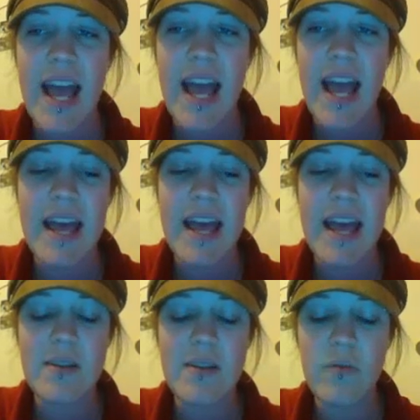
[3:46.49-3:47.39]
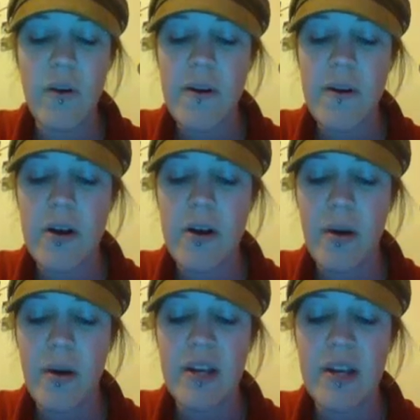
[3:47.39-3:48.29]
And so far in her
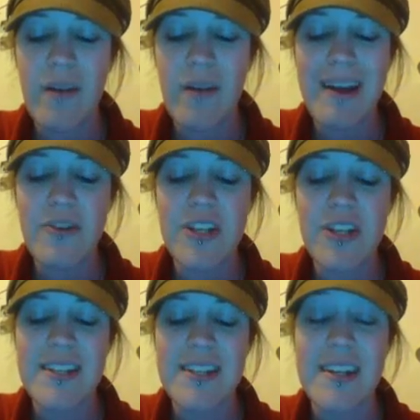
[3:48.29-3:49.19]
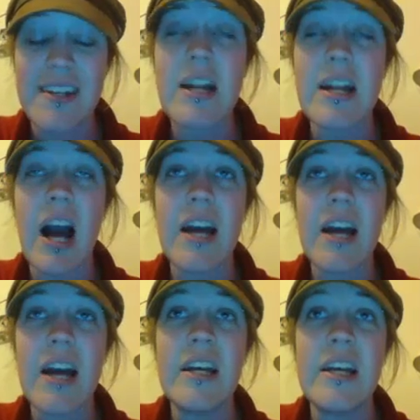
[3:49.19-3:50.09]
party, right now she has a
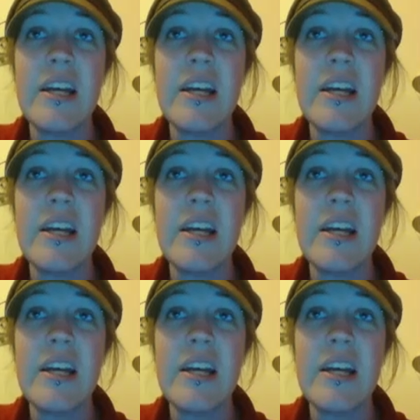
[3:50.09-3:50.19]
Nincada,